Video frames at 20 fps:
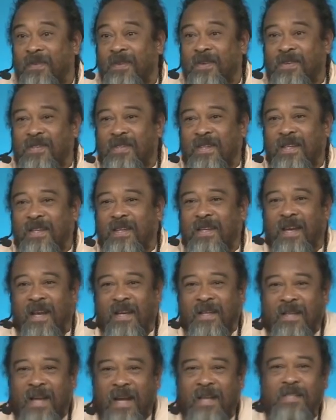You see?
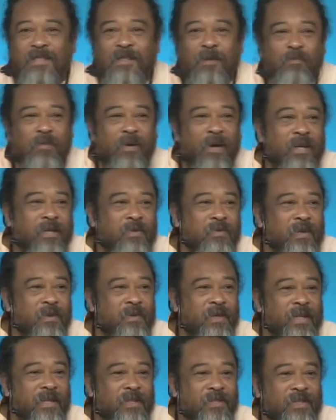And that is the point we
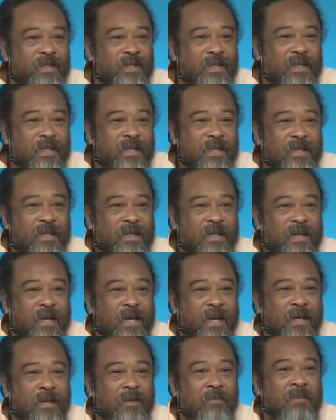reached.
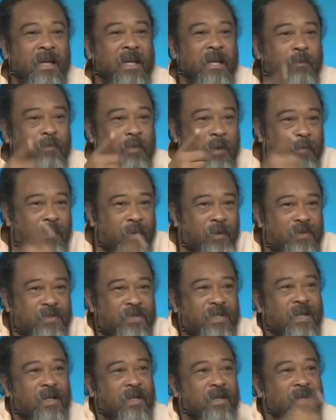And many people
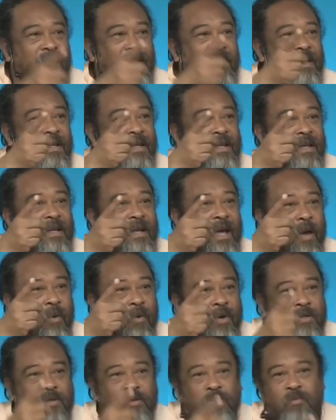still, I want to